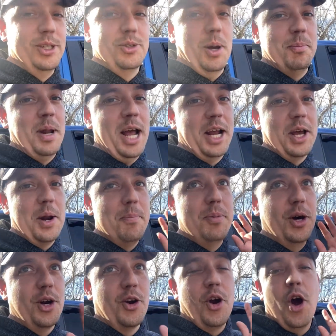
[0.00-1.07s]
so I'm not going to
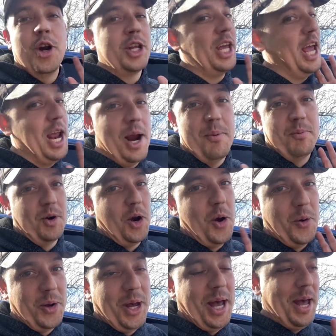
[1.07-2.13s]
put her on camera,
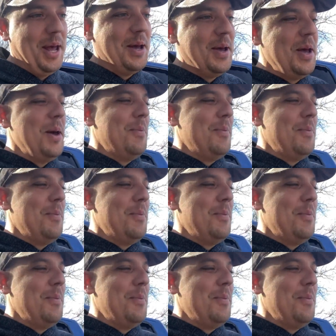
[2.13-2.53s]
okay?